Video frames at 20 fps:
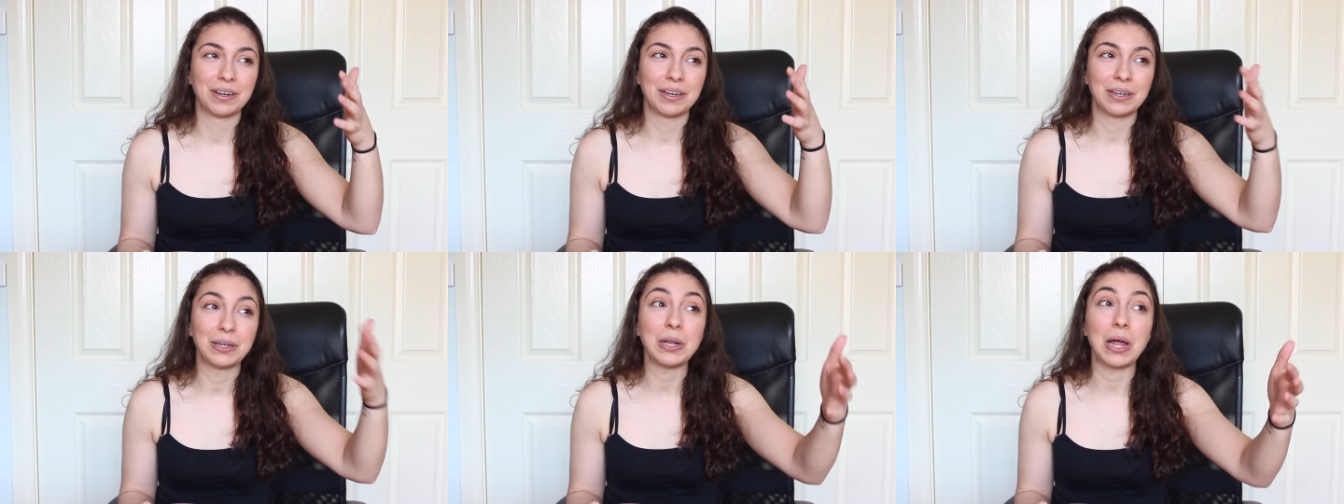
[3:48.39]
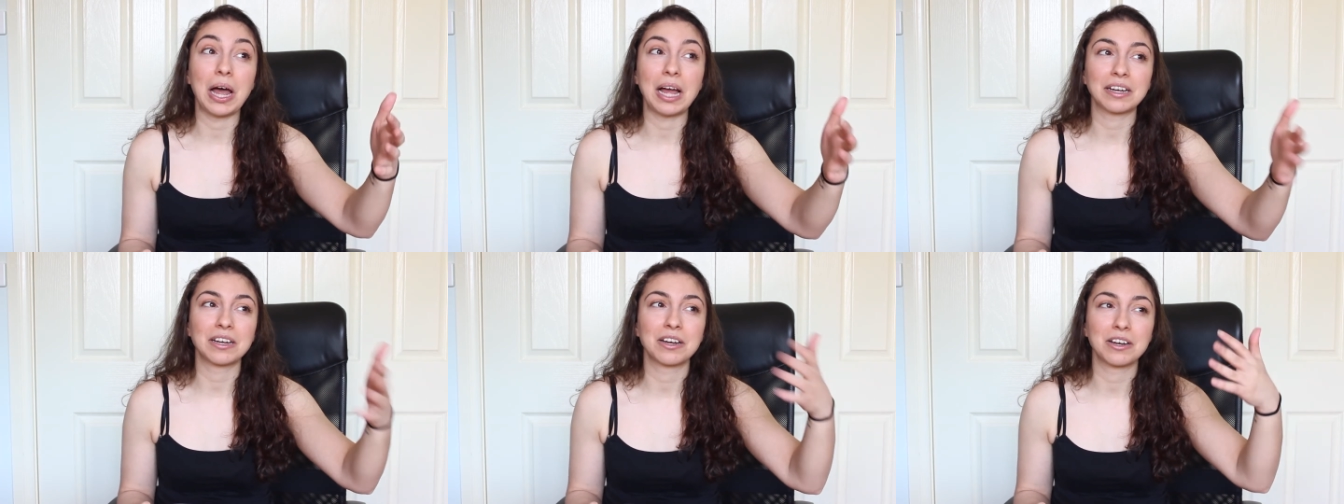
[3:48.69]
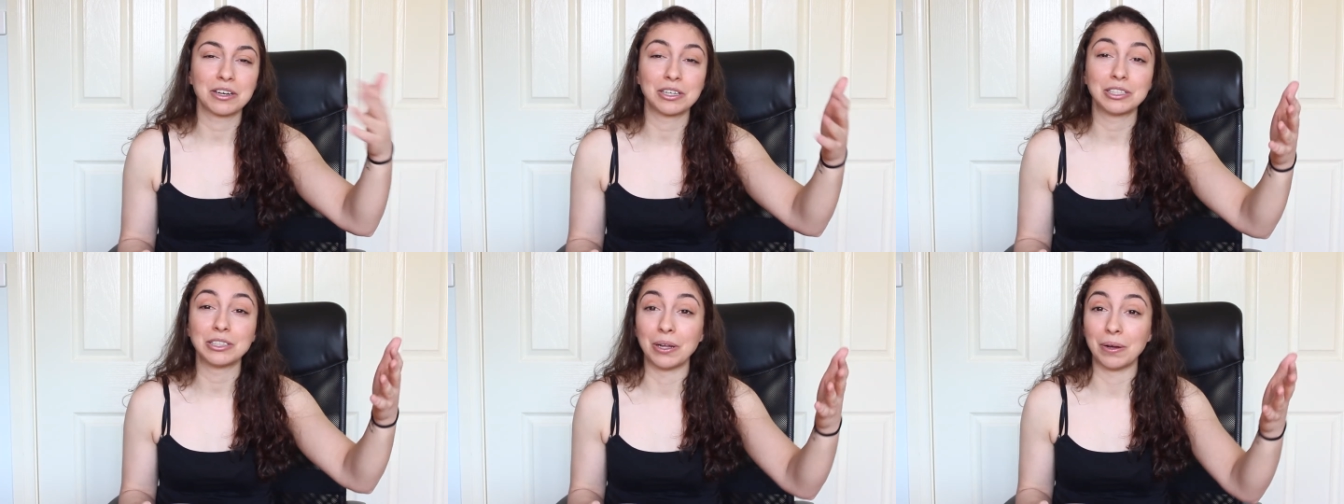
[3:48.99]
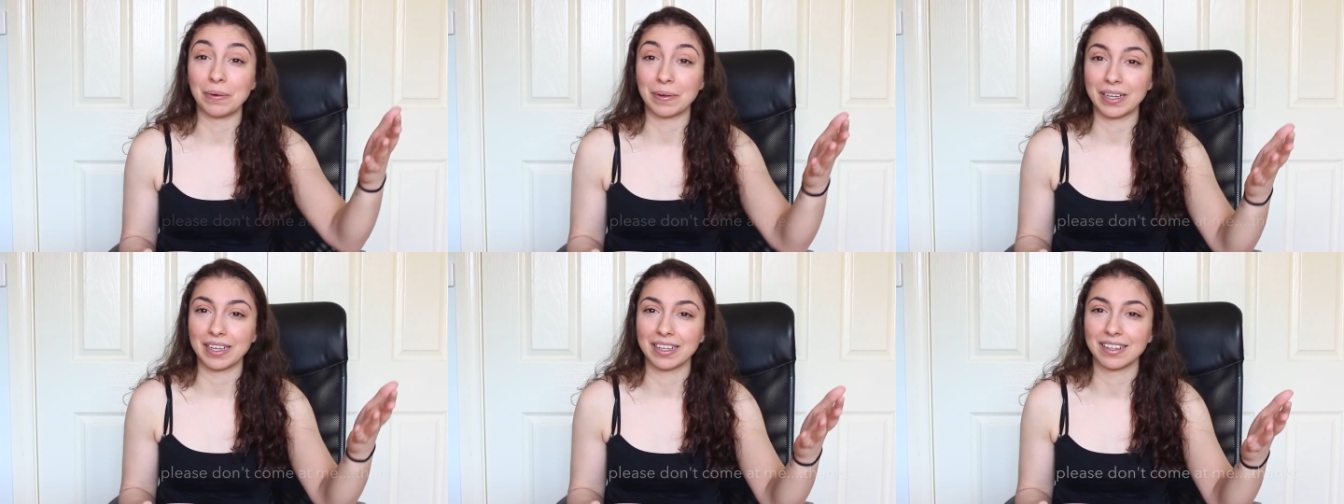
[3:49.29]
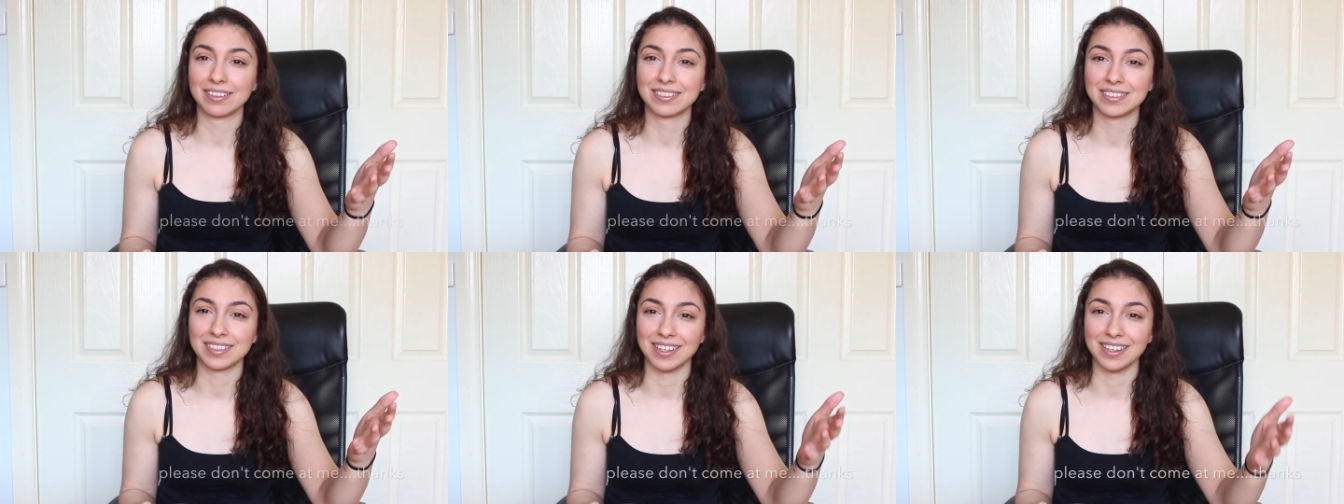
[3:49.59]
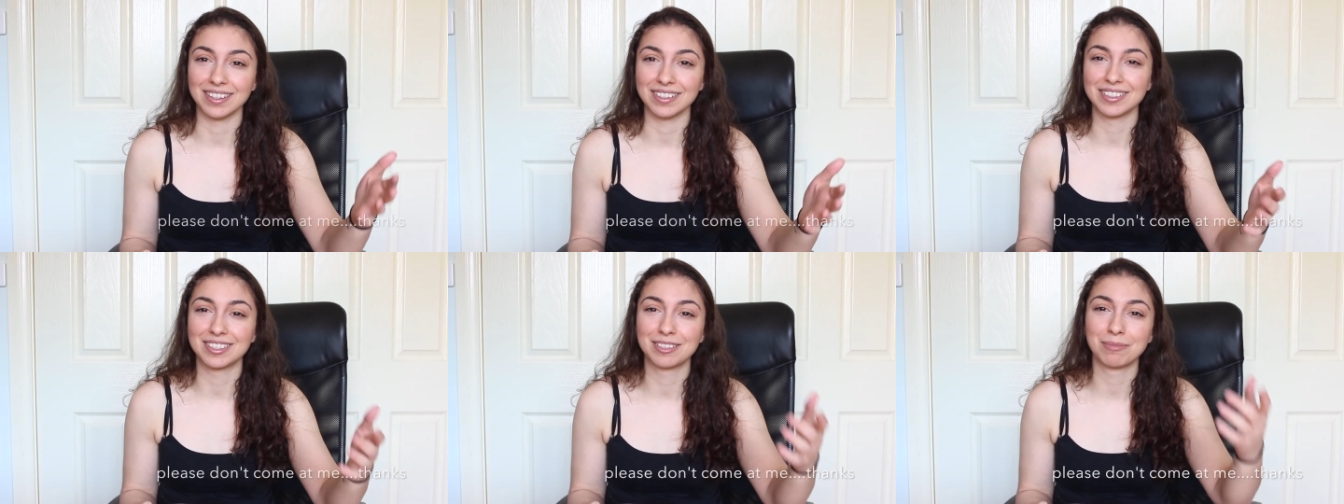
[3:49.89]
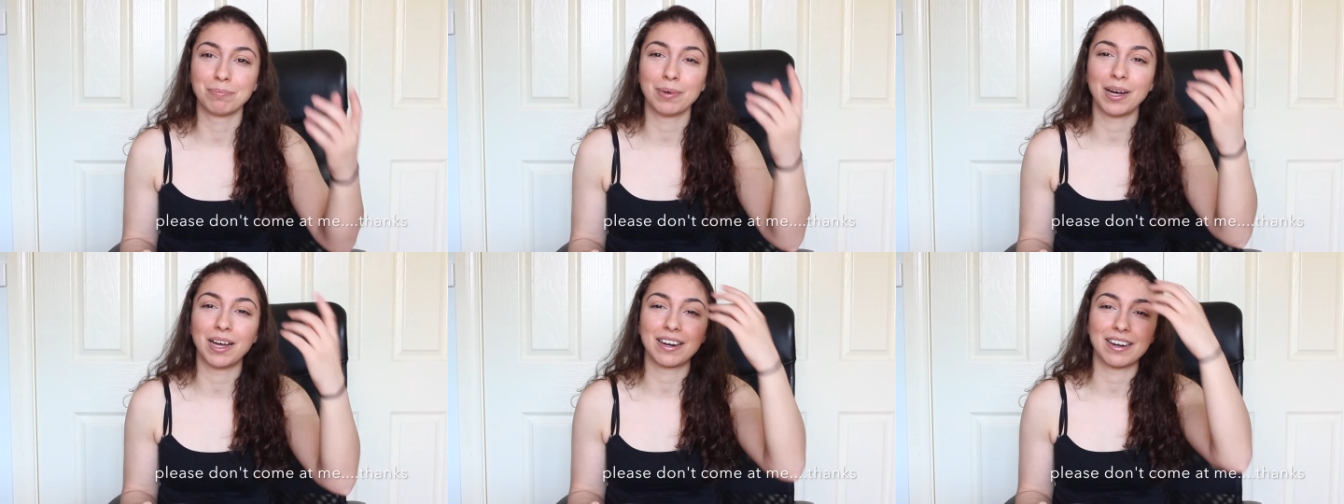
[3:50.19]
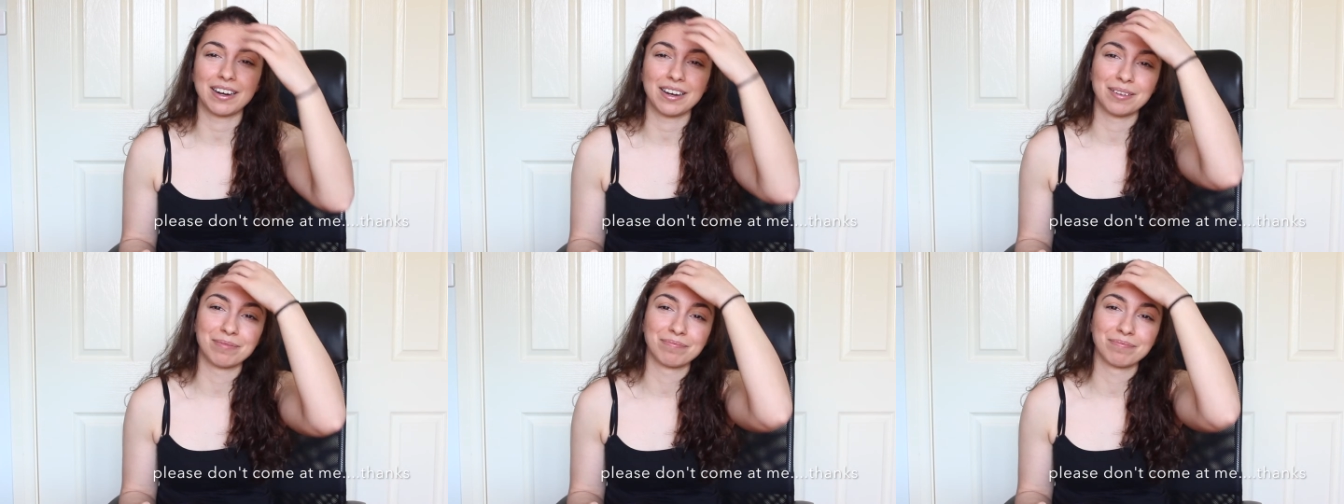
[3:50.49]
like Chloe does, but